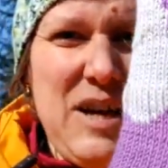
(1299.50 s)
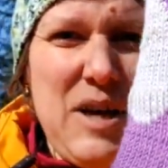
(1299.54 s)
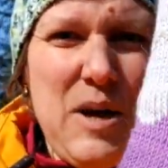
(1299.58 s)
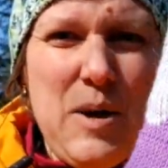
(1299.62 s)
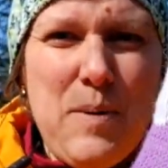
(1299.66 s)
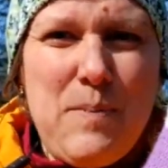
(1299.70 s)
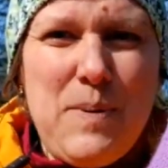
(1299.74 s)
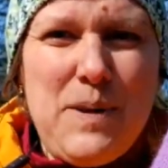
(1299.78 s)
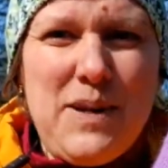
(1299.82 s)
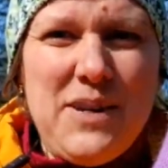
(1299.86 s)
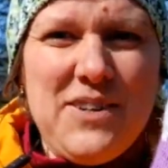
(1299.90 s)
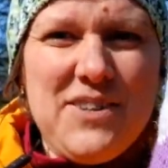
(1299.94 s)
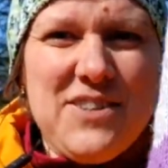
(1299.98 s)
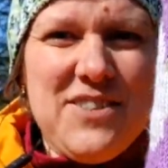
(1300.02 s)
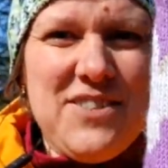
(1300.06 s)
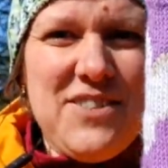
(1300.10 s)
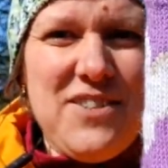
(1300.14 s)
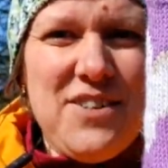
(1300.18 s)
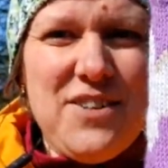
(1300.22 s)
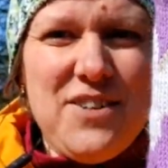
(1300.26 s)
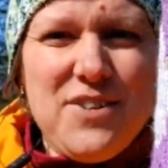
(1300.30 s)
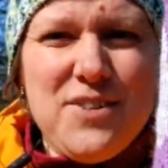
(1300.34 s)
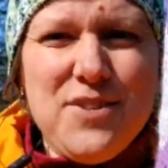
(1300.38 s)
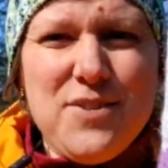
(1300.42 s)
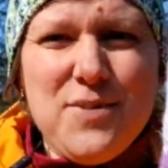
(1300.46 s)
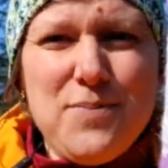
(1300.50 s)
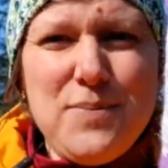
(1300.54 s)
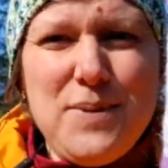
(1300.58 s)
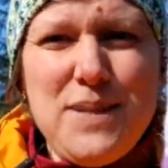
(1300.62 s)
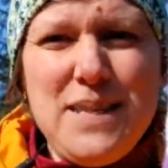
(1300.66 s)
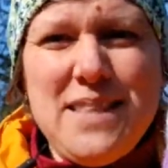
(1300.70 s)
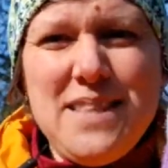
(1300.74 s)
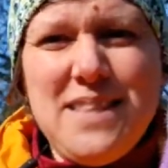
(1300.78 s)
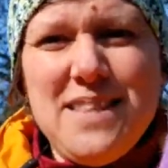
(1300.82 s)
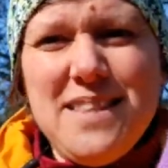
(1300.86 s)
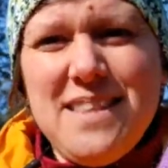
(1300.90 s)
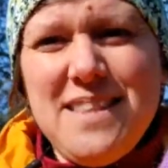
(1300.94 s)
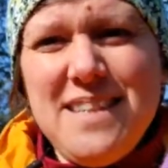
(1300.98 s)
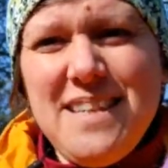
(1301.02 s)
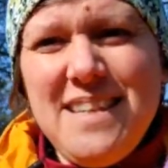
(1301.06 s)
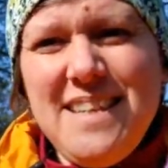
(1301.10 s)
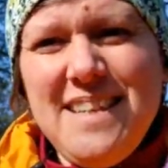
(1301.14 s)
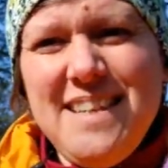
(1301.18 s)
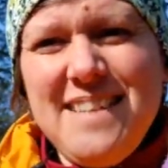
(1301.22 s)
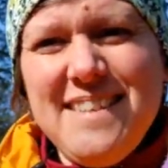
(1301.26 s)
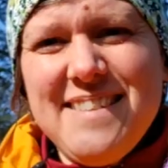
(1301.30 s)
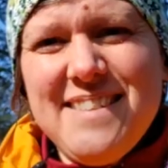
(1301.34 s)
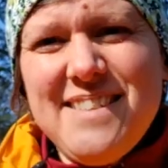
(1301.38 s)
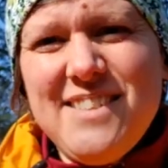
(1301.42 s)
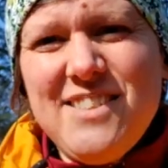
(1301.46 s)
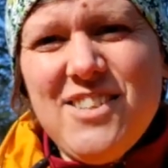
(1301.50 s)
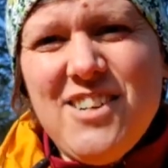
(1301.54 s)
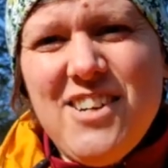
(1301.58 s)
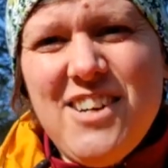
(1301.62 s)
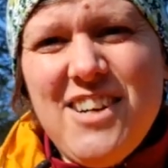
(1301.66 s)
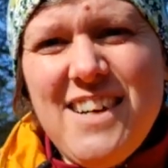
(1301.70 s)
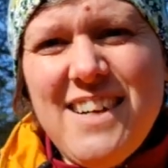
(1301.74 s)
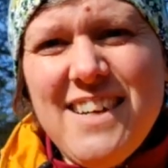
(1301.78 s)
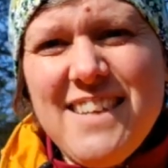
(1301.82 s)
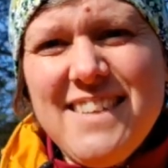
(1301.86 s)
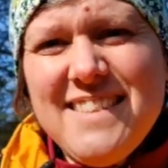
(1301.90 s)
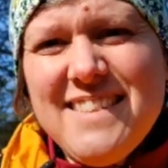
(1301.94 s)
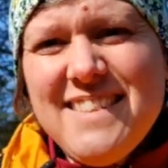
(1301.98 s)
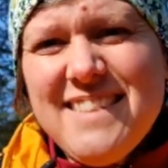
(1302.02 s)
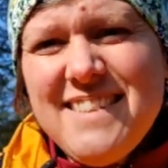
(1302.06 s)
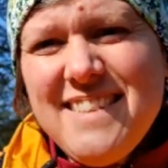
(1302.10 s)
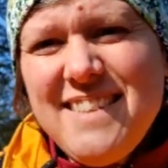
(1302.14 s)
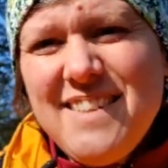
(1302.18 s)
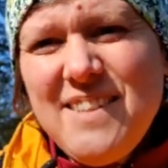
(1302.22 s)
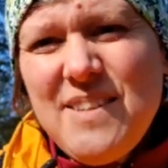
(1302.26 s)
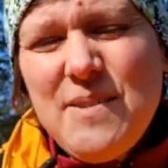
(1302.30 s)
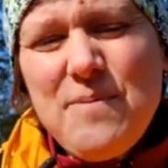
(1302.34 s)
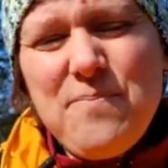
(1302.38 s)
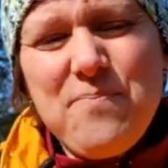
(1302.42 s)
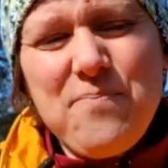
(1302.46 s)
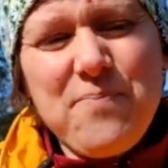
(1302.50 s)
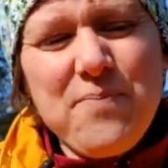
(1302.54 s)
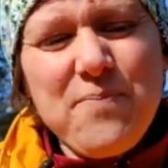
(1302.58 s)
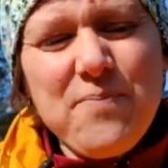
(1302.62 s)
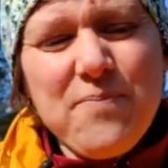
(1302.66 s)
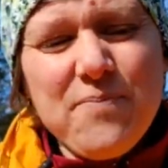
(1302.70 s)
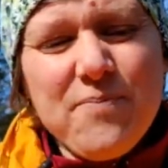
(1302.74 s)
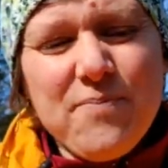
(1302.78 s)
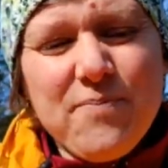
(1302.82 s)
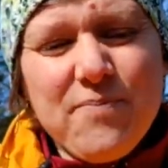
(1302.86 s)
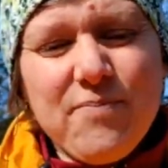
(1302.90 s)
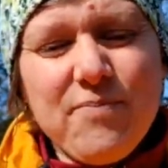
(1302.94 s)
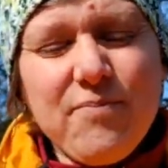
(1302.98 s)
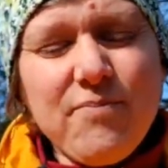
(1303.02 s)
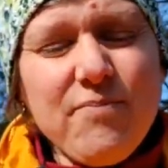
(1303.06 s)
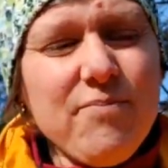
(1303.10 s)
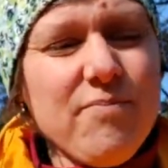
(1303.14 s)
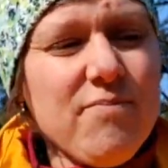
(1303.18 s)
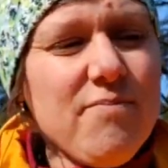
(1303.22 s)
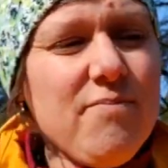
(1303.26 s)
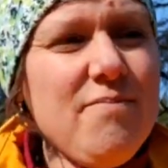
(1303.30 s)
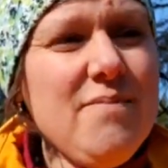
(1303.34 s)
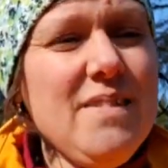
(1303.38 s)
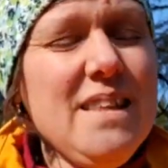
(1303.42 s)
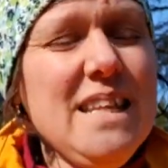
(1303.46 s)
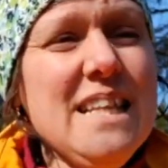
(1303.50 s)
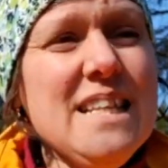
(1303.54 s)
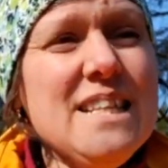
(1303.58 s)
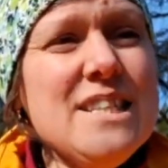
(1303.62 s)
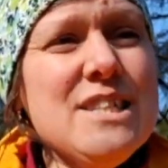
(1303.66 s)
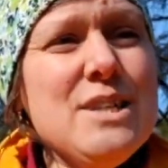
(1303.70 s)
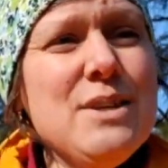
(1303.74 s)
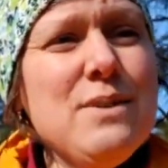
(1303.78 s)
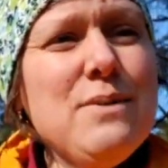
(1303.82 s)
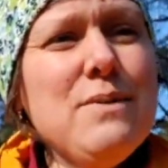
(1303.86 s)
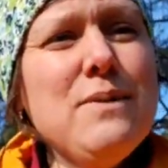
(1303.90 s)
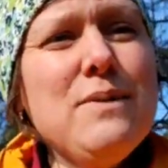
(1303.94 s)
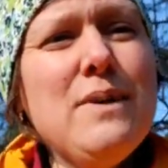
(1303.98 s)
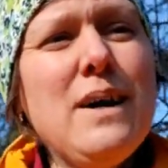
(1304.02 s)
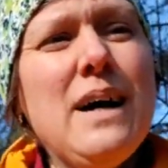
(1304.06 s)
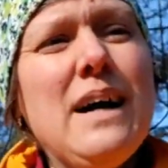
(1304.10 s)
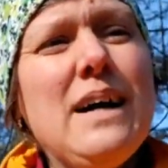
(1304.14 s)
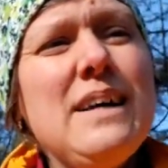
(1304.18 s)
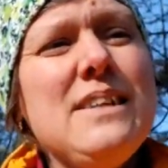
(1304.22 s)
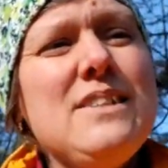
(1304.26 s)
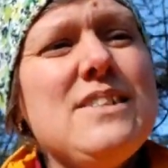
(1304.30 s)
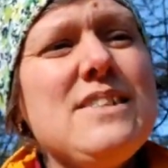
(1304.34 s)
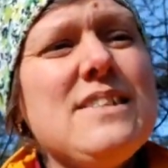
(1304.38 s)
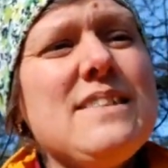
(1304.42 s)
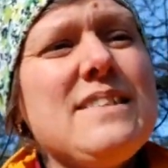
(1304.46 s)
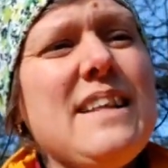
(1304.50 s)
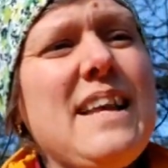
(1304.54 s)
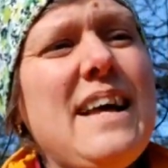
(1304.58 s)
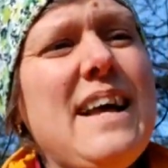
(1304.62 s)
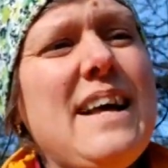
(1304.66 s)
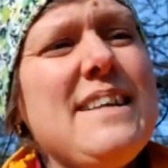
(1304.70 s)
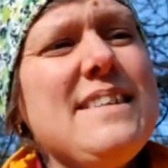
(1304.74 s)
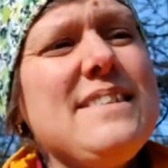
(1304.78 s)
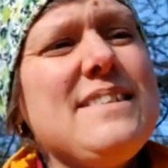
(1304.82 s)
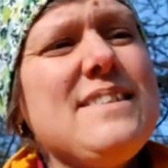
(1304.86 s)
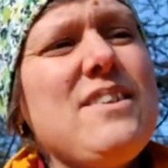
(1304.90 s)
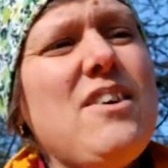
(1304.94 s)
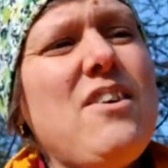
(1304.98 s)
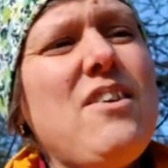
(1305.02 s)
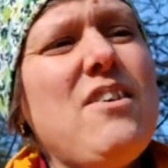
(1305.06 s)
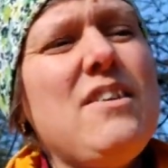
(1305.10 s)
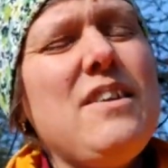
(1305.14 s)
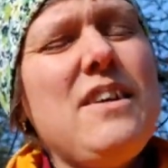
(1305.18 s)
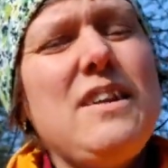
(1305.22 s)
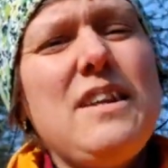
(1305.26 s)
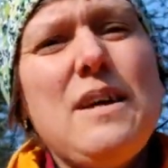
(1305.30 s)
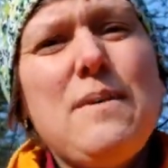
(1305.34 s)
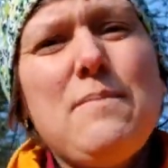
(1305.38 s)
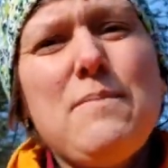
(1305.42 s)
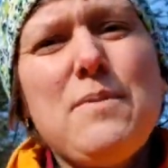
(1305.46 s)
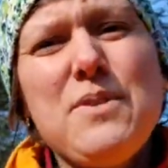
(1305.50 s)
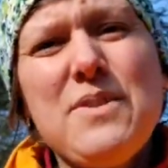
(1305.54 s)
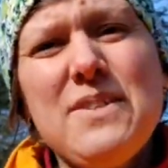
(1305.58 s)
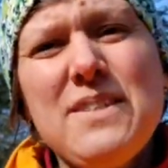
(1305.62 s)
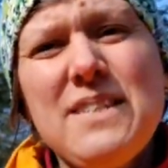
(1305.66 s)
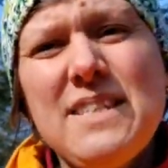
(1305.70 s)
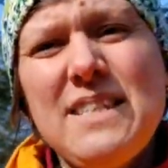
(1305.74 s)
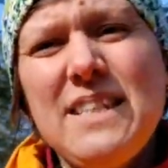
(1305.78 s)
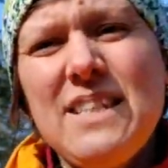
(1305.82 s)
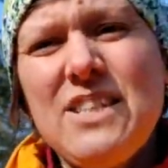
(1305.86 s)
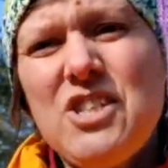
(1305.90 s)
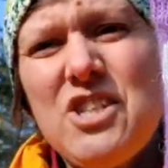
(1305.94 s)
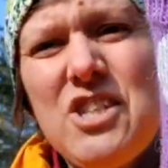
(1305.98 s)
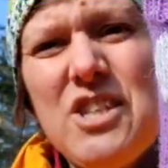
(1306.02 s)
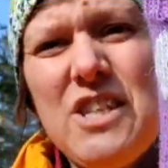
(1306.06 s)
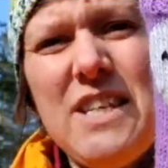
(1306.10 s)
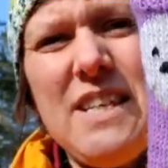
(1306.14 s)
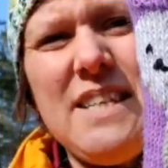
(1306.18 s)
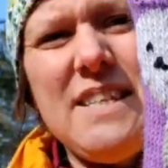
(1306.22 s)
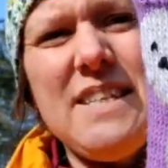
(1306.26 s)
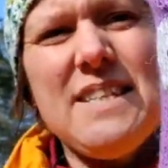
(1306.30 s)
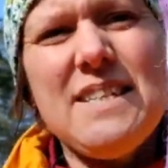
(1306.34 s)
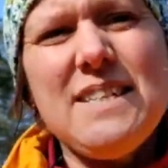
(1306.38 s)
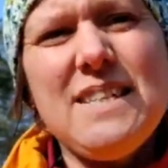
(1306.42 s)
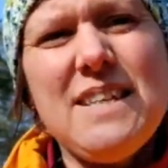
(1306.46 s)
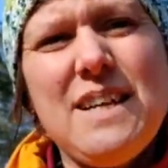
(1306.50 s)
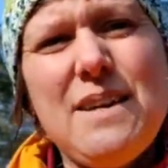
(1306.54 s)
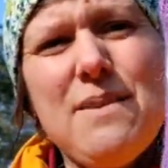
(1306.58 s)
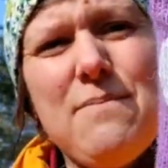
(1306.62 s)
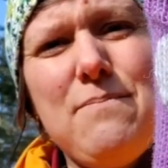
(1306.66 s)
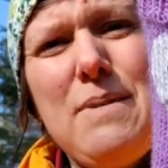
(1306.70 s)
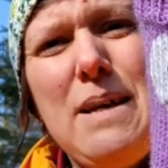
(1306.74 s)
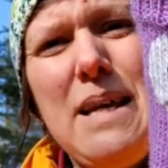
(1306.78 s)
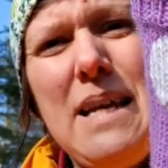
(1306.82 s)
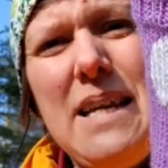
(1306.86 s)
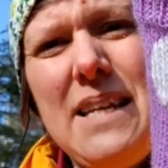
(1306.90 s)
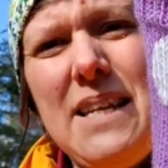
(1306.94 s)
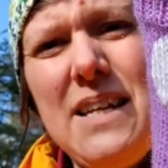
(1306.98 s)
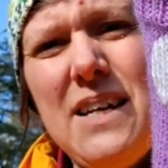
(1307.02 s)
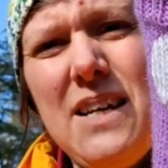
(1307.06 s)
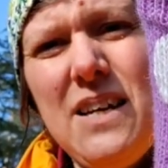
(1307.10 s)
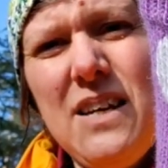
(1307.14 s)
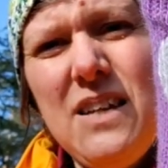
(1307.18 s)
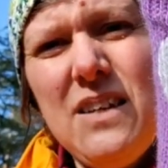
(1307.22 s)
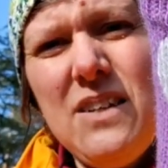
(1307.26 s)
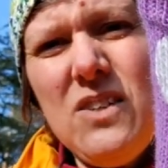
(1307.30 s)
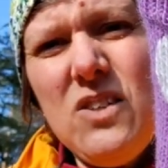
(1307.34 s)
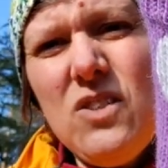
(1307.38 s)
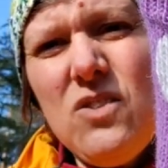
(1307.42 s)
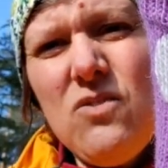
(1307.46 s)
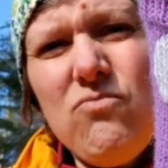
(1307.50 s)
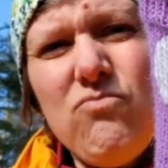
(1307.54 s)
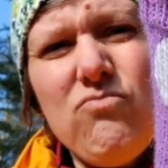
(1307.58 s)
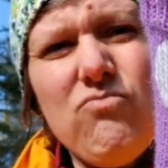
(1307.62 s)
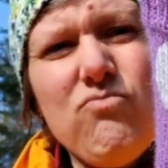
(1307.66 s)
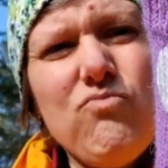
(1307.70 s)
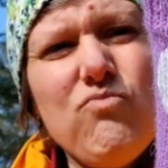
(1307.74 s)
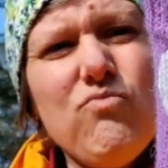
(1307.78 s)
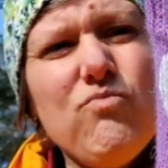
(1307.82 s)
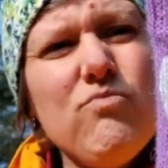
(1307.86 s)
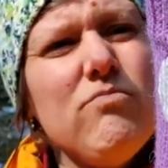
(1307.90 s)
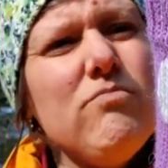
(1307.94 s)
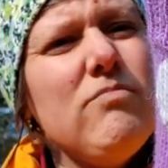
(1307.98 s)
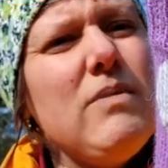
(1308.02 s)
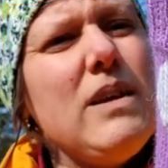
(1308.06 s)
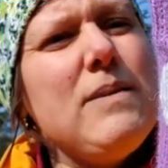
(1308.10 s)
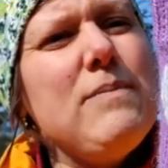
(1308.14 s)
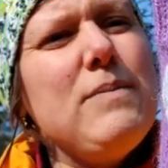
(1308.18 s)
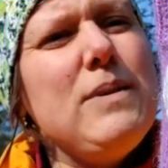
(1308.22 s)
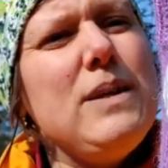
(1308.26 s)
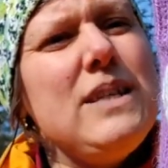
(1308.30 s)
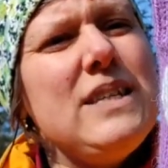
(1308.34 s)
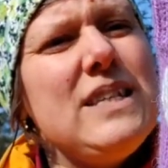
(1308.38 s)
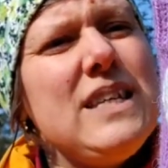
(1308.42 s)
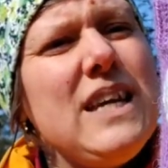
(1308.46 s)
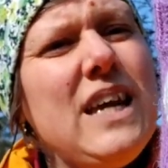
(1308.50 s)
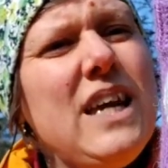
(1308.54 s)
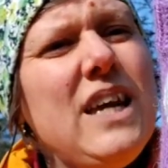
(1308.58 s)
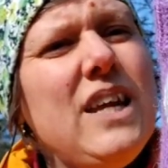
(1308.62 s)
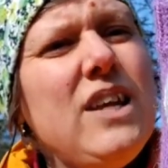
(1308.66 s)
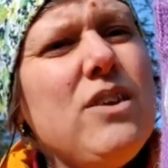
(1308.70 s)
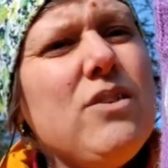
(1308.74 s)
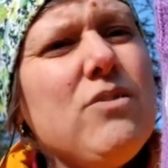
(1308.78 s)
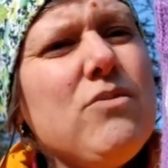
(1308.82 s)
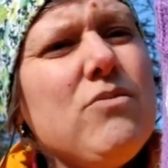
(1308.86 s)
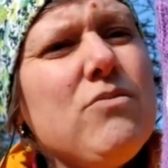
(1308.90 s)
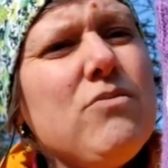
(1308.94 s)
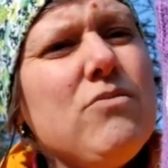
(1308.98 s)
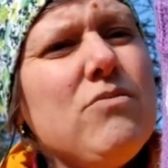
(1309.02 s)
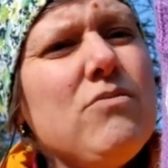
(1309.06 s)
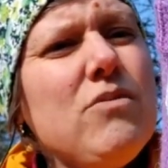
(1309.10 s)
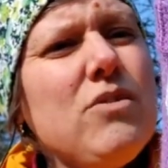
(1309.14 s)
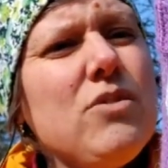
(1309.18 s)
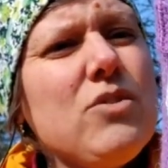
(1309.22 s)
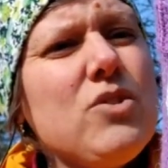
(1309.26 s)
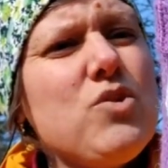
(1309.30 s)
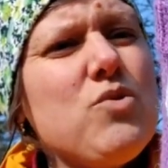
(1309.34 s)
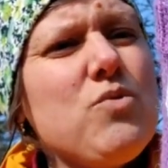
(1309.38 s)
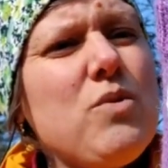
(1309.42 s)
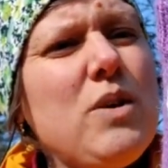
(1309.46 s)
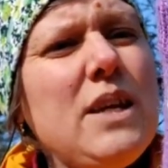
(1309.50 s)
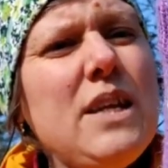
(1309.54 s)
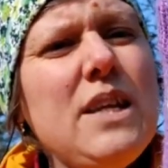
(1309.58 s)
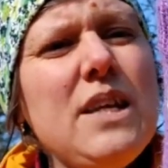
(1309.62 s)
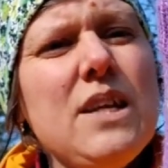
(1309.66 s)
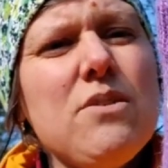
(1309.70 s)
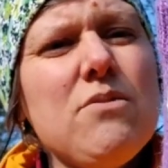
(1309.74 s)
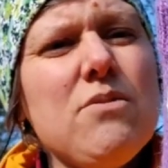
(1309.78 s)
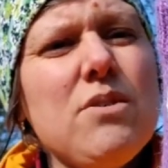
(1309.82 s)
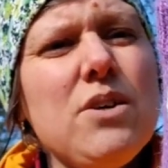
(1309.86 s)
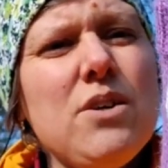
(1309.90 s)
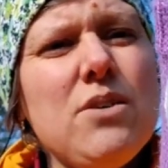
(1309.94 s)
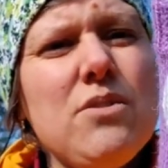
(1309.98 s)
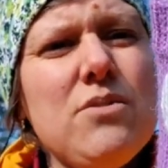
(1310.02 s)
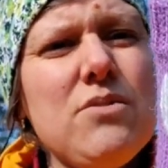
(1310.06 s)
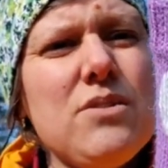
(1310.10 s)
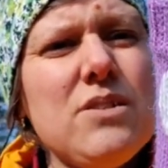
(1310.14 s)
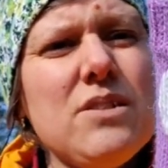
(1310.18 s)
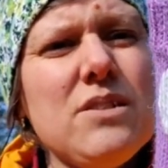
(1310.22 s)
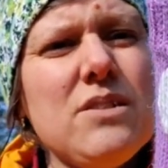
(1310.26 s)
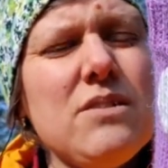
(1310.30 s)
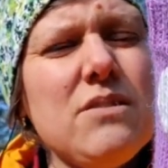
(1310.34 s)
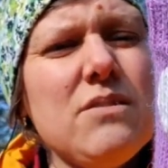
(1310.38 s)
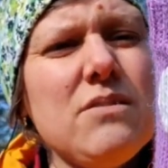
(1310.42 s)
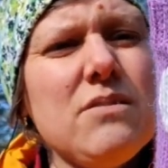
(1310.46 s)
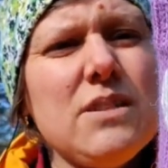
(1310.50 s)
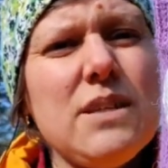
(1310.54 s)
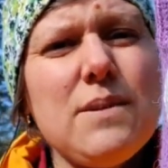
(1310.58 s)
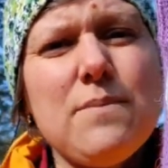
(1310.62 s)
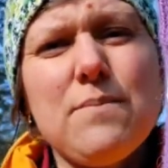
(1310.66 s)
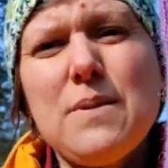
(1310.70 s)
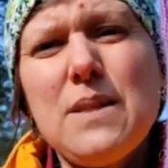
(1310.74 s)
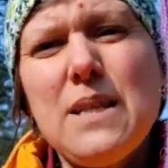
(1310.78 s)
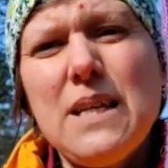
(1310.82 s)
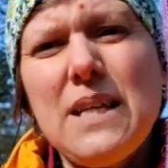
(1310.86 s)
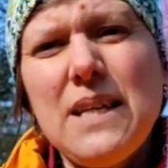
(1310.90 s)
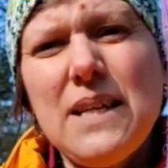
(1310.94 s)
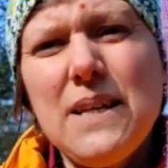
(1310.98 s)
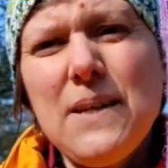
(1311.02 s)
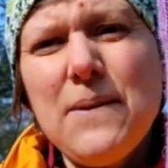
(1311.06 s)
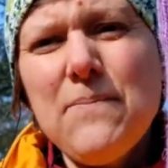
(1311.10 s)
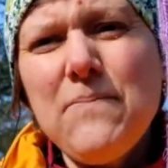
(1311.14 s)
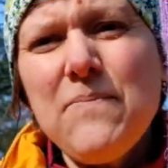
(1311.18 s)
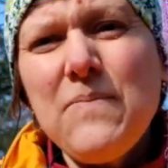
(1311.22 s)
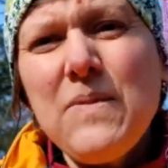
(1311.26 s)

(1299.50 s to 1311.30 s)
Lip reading: a pair of socks with these dogs. So I just cast on a number of stitches. I made maybe 10 or 20 rows, something,